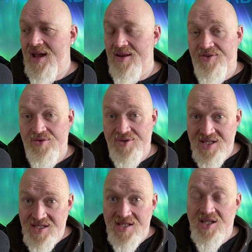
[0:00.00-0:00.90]
And if you're
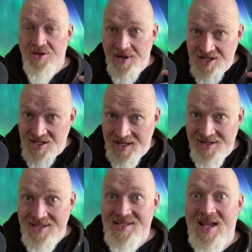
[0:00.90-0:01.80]
autistic, you actually
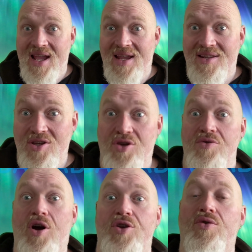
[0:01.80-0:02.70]
understand and
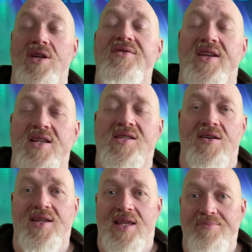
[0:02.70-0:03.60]
you know you're living
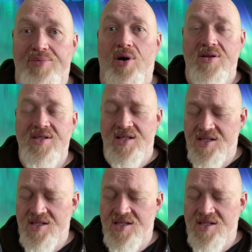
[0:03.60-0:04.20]
inside that box.